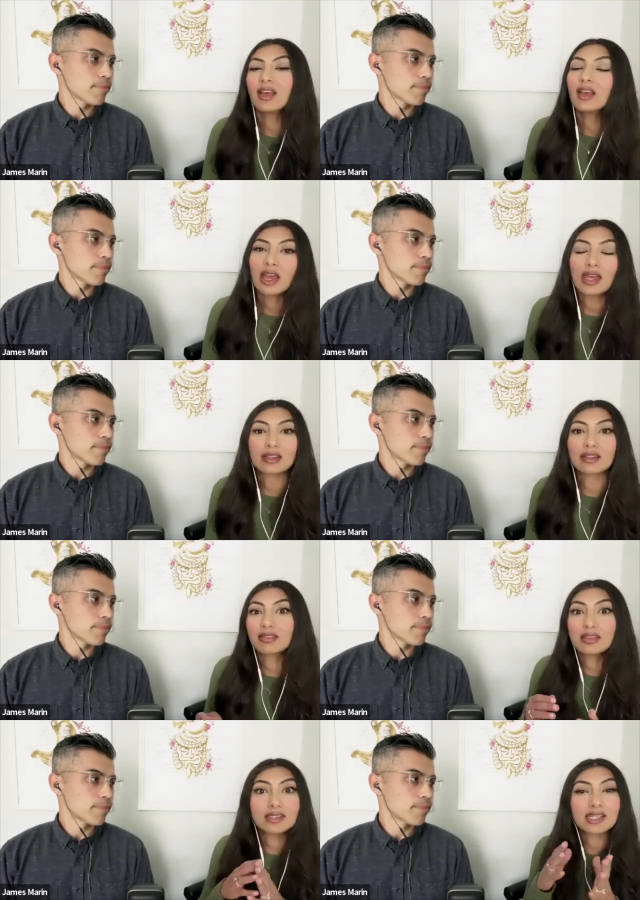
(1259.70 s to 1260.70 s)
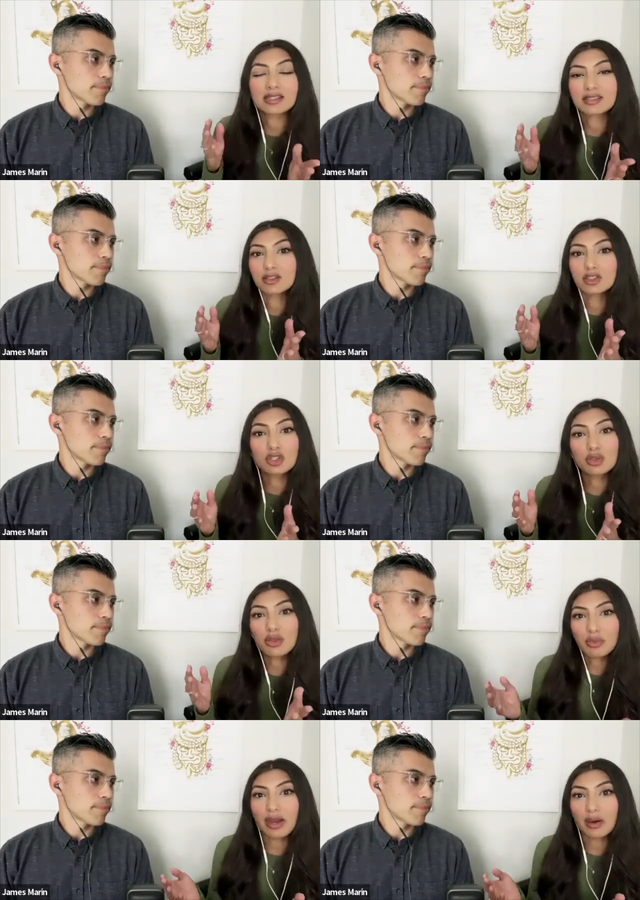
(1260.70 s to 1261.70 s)
Speaker 1: and it, these tests are two to
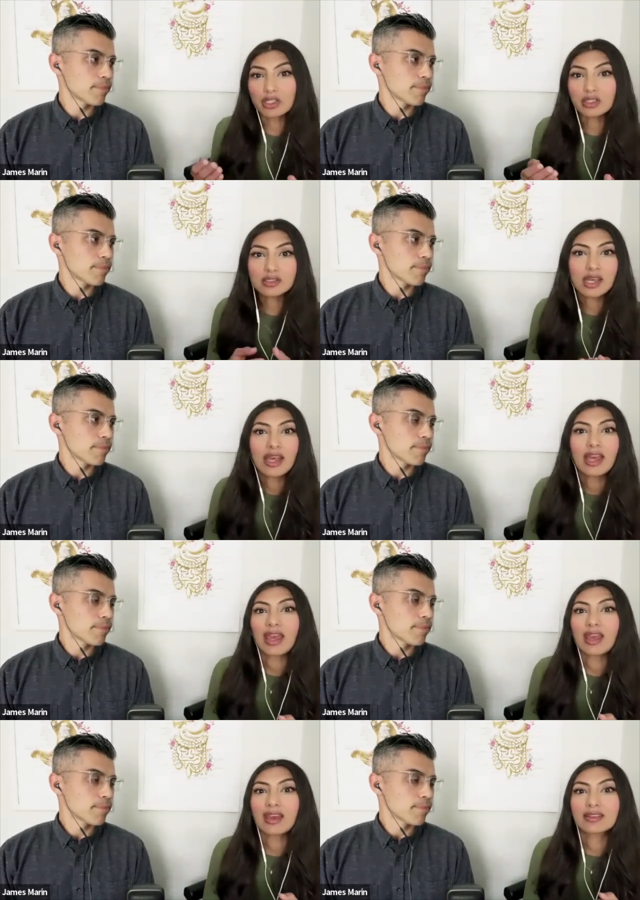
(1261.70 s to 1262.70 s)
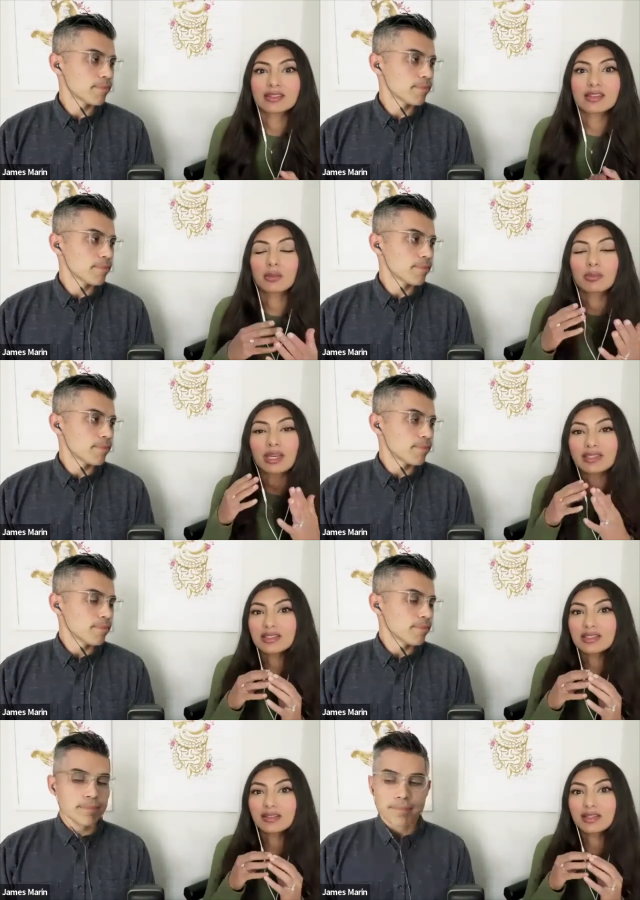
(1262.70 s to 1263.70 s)
three hours. And they're
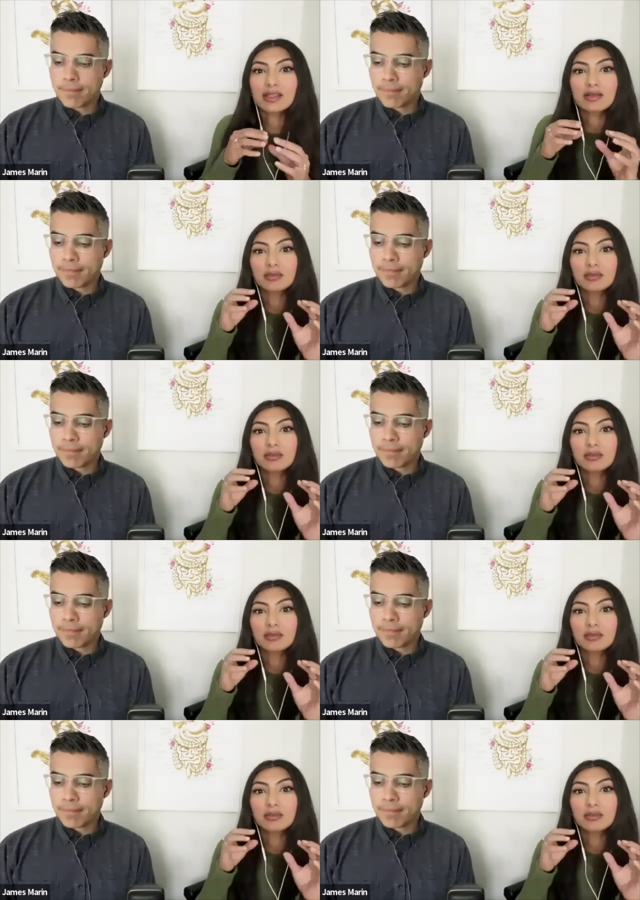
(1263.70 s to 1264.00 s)
basically